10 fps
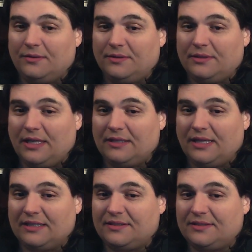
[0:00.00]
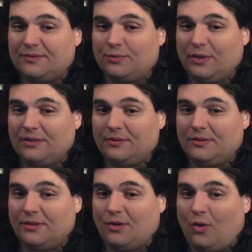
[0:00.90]
that's what
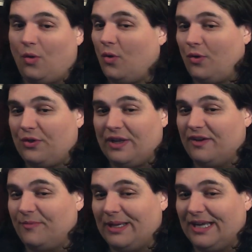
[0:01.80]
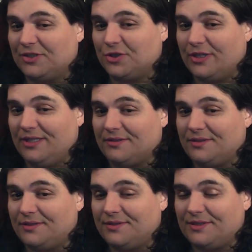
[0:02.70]
the whole thing of being Escher
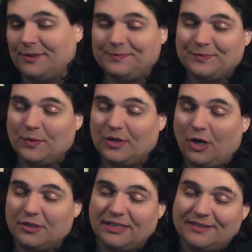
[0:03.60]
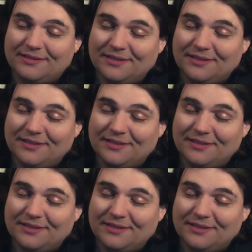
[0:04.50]
is. So, regardless.